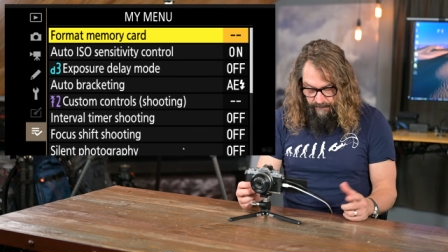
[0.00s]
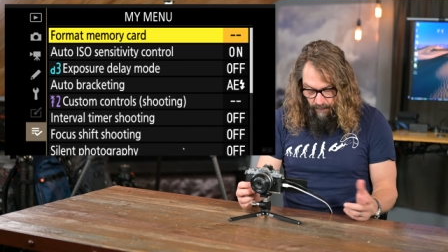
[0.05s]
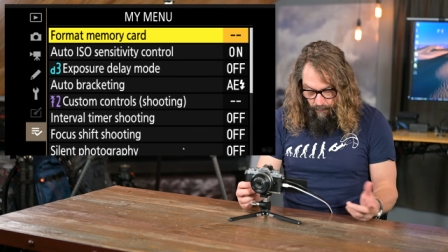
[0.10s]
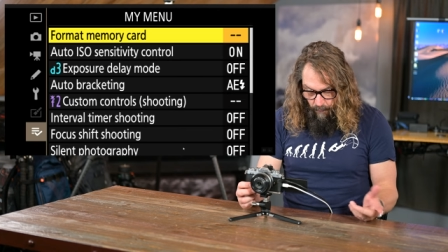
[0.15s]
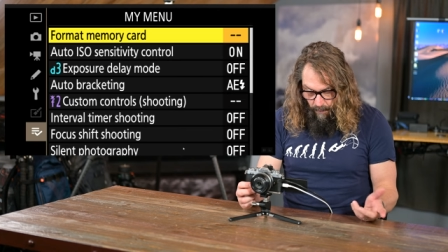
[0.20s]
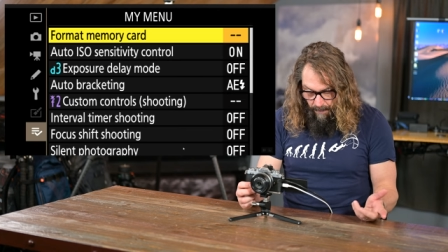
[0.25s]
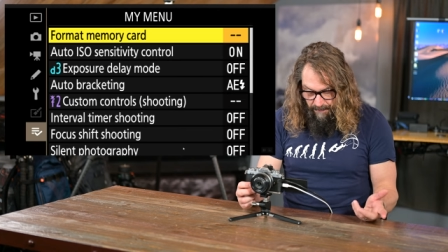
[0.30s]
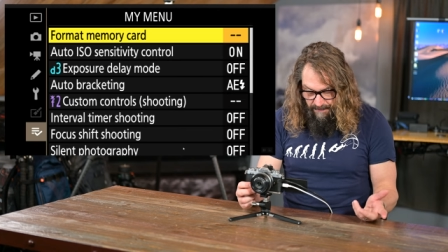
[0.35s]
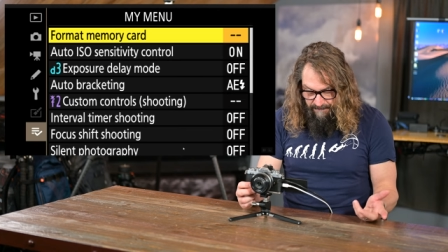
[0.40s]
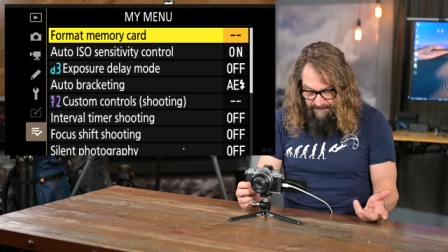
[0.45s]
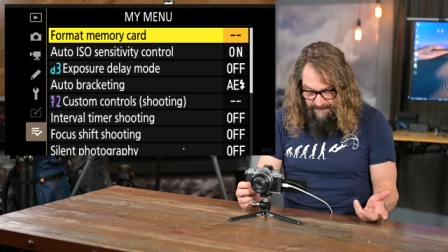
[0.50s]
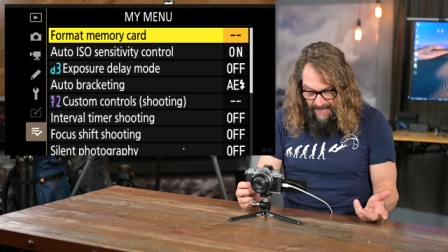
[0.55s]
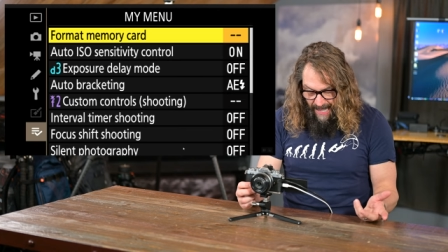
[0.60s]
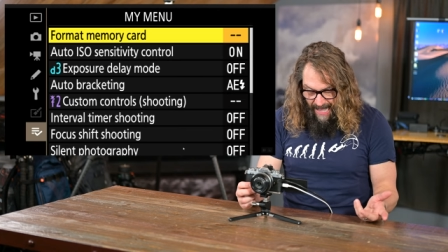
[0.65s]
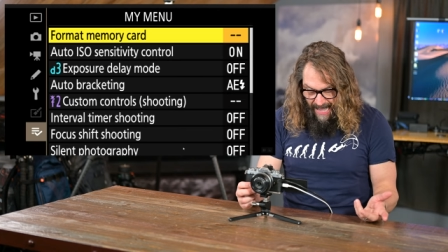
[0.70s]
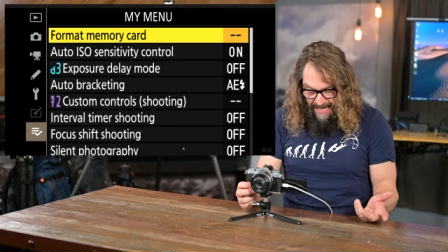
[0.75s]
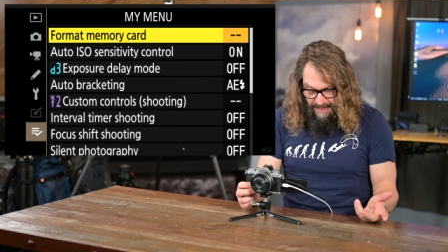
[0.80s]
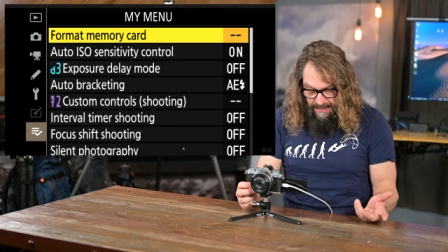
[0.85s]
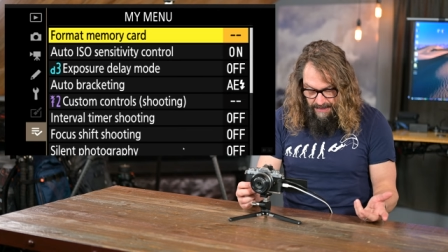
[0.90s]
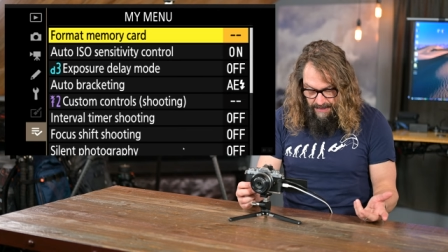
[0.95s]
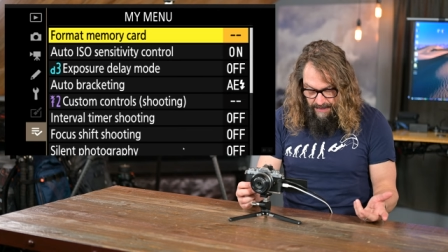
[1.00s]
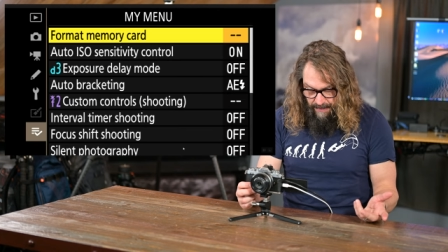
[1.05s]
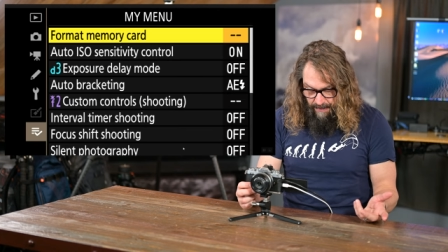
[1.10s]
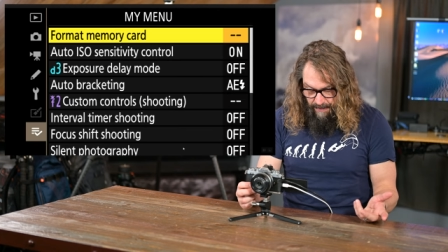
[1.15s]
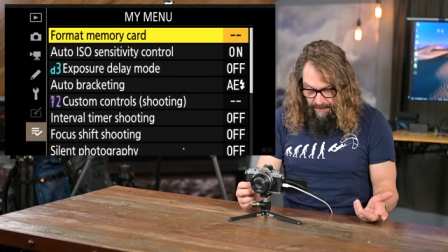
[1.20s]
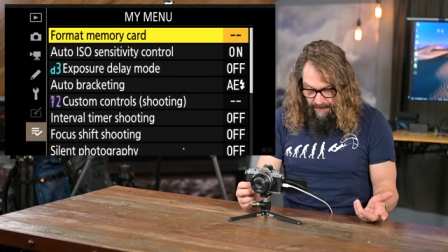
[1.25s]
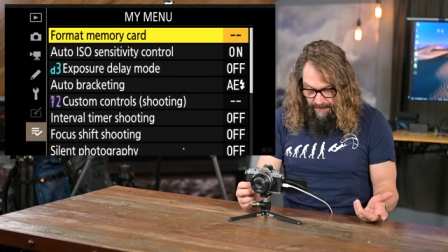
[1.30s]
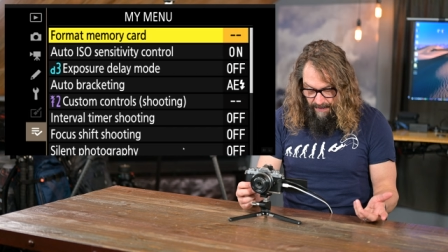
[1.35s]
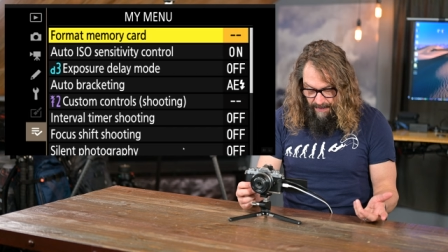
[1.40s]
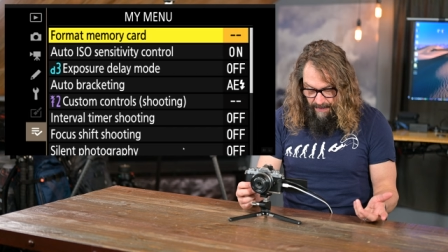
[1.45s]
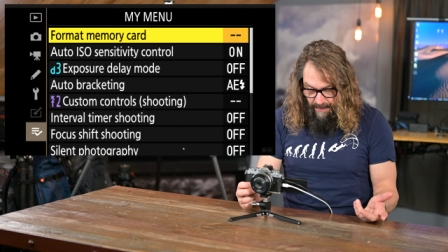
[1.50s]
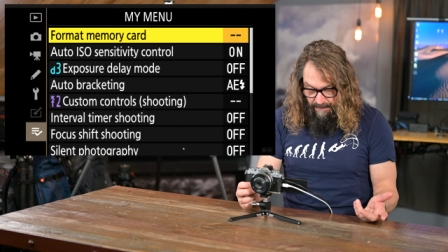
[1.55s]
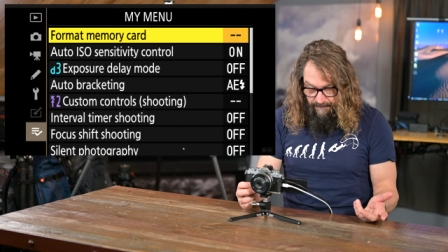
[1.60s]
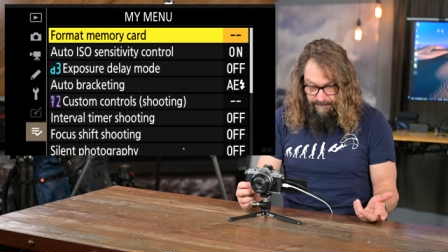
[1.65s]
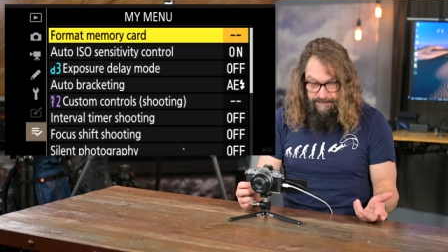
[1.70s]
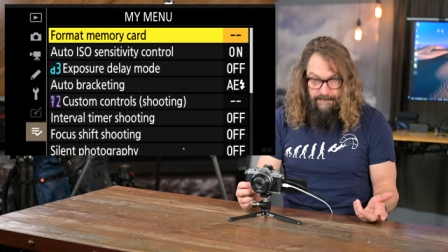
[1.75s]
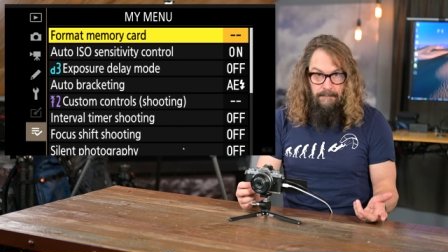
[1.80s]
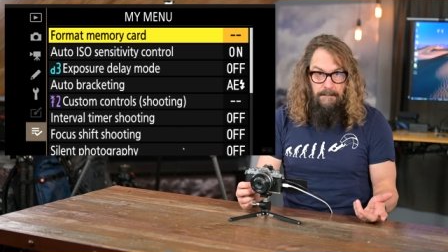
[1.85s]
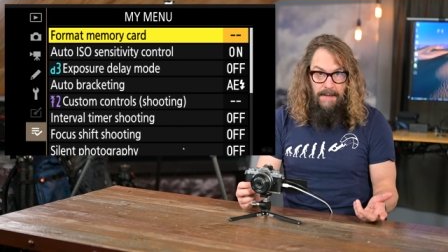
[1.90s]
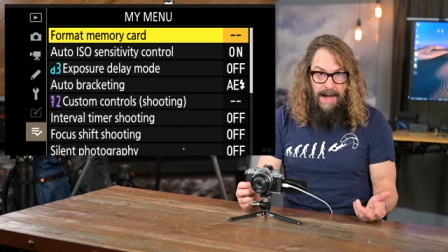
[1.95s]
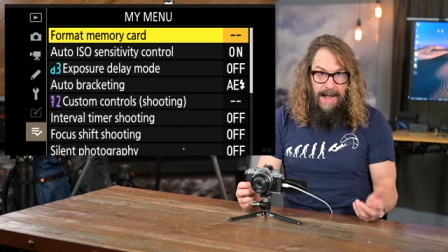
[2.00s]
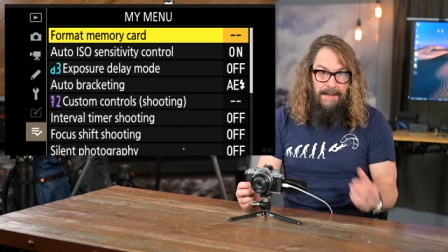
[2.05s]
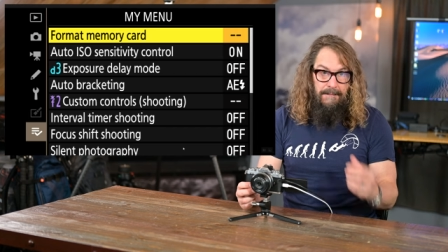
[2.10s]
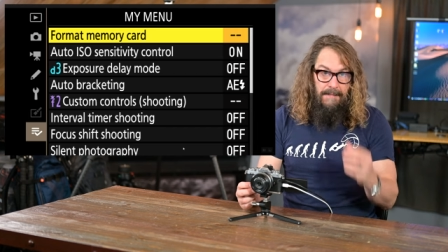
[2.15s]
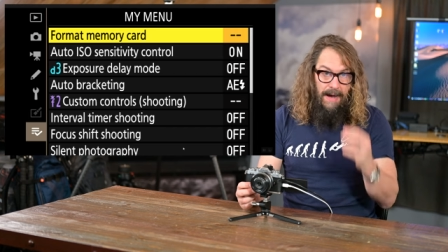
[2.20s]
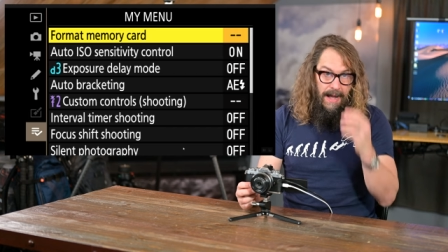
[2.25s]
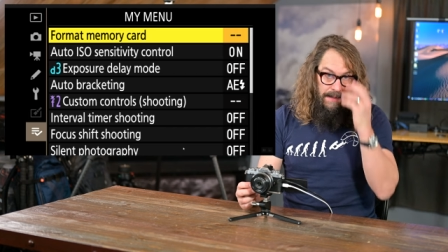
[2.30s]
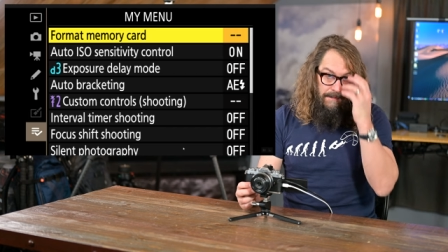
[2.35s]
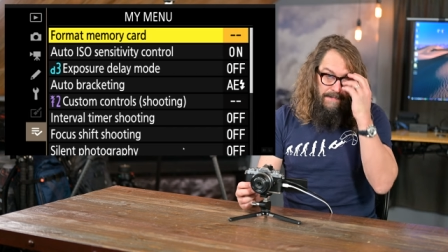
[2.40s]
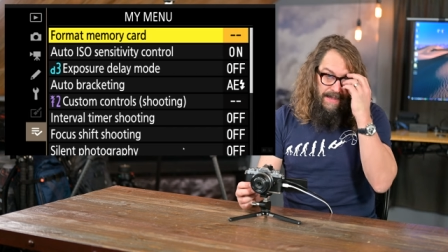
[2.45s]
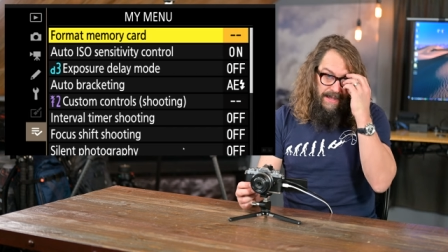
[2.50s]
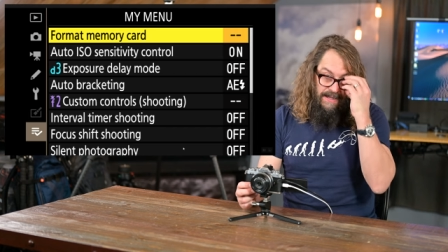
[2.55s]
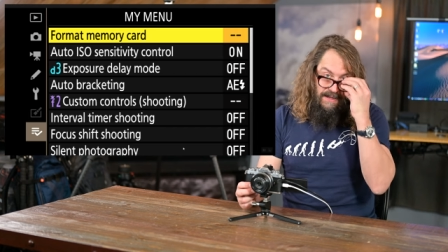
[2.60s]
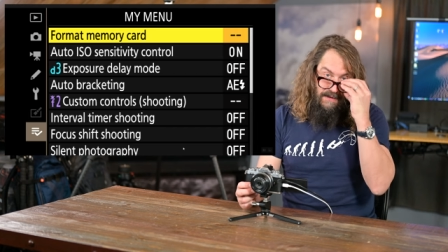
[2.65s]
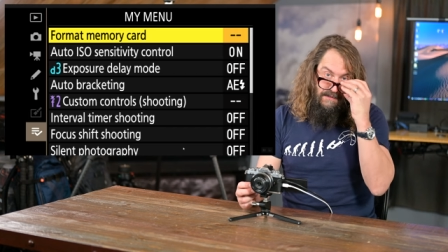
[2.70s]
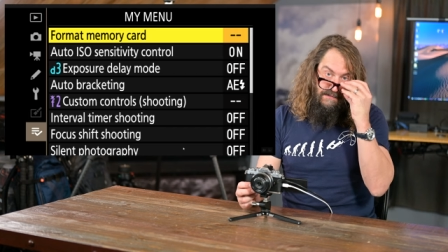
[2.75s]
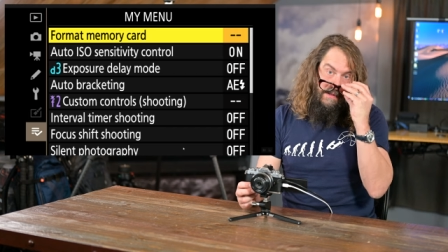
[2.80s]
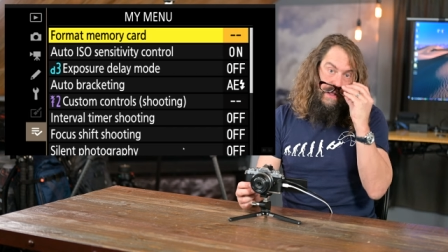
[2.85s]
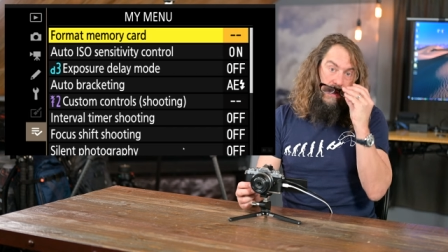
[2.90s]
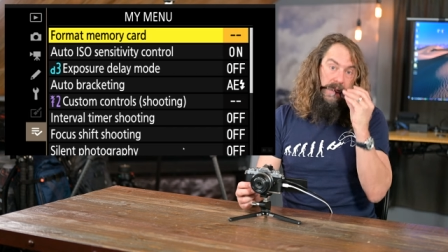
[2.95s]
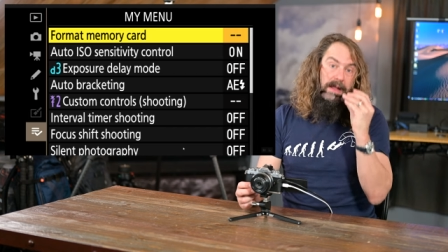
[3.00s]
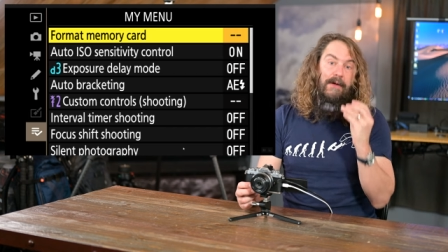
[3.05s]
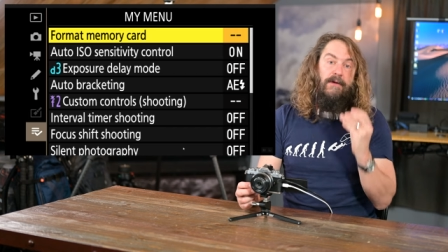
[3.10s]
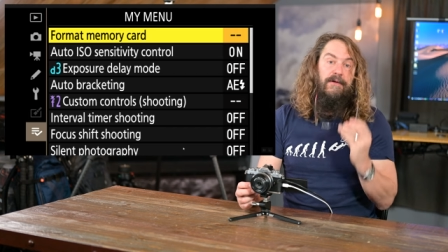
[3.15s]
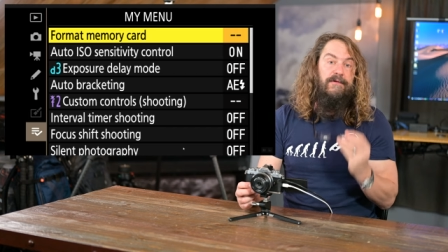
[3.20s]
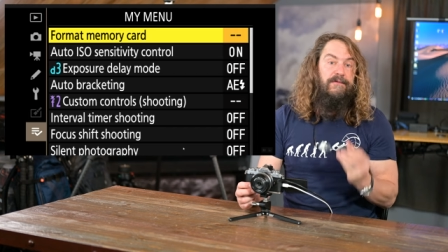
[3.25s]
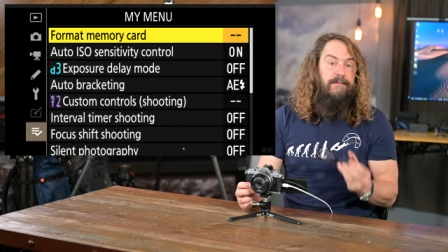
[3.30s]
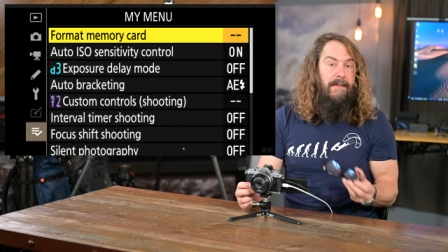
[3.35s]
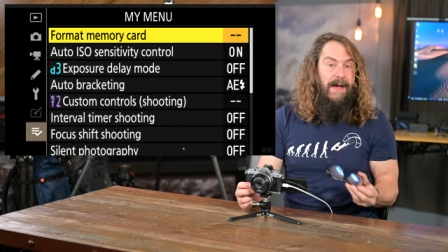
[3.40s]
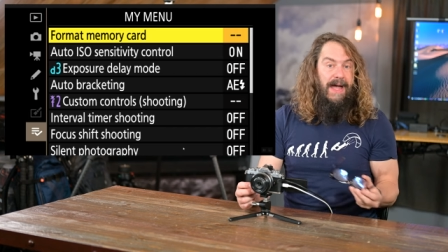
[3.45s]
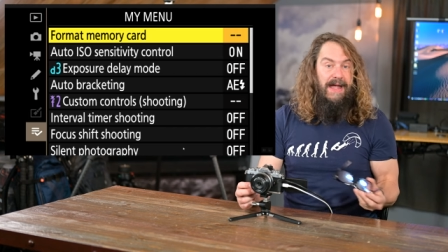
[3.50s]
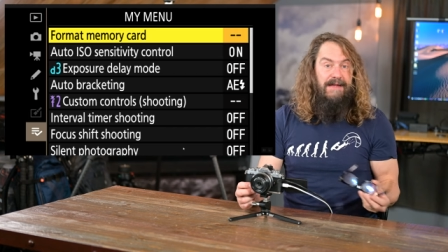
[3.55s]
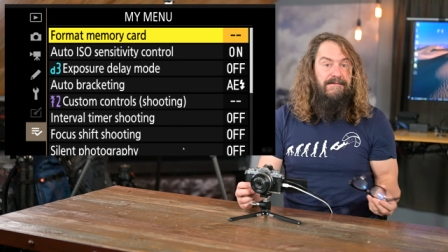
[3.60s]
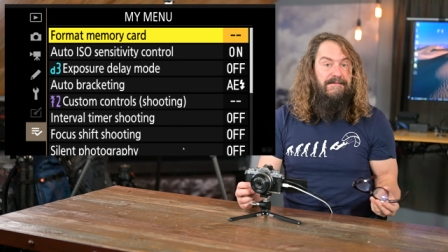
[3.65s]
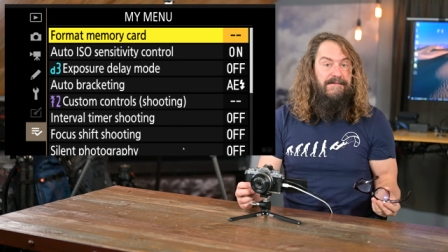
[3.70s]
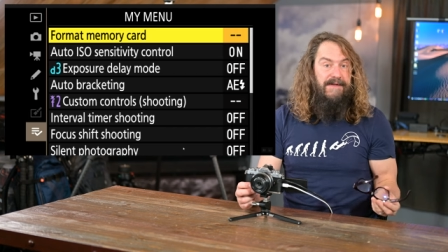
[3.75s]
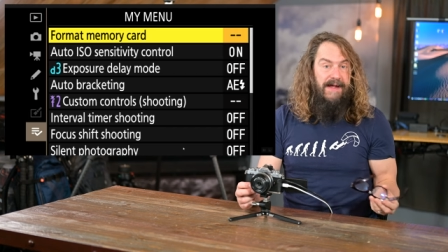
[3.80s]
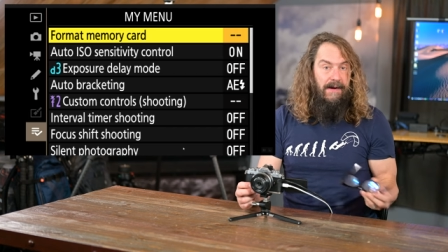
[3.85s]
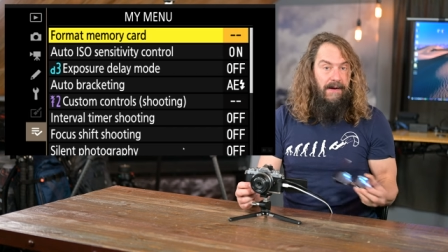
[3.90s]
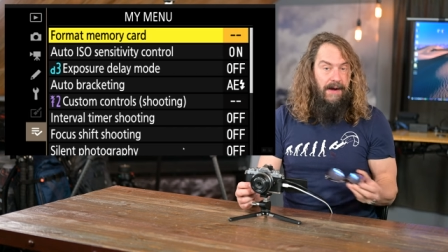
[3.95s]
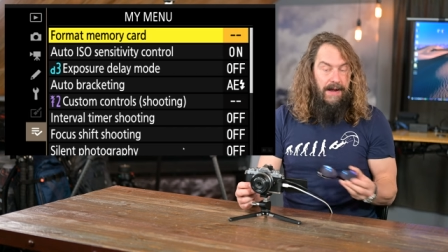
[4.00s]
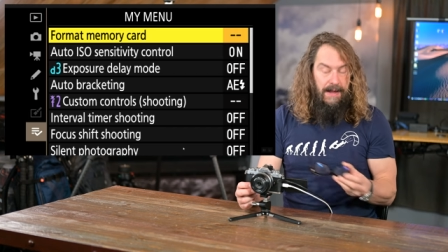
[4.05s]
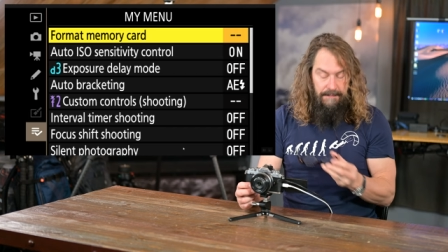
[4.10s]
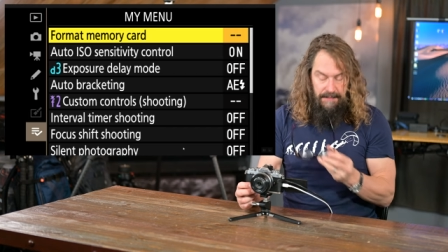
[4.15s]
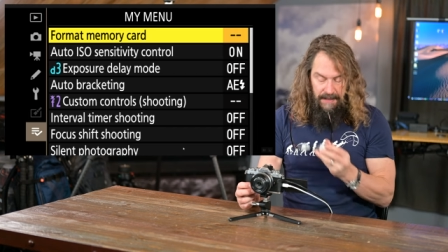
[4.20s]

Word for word: what we've got in here for my My menu, now yours might vary,